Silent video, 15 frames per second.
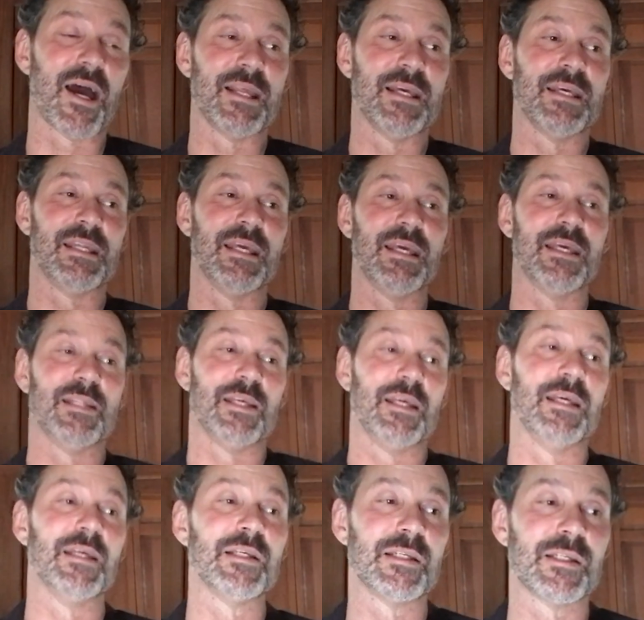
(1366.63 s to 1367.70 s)
It
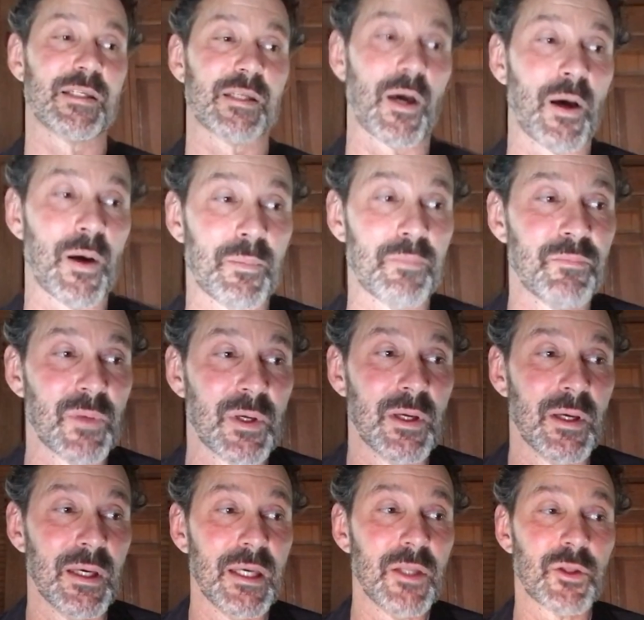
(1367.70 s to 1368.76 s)
is.
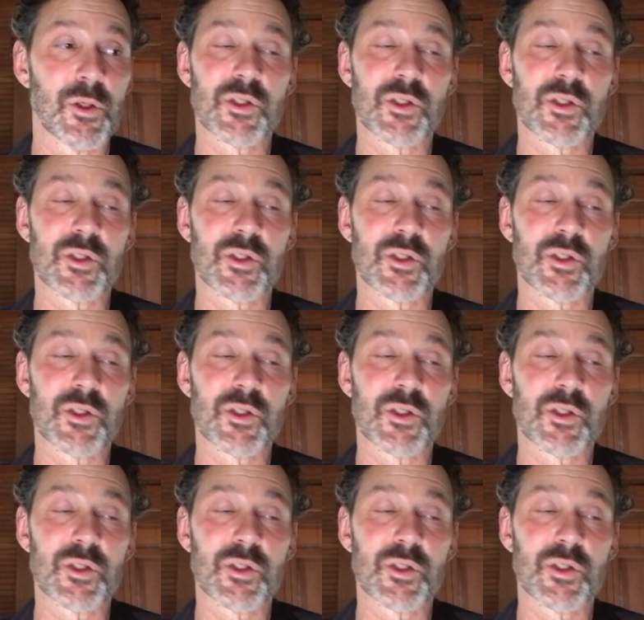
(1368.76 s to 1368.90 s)
There's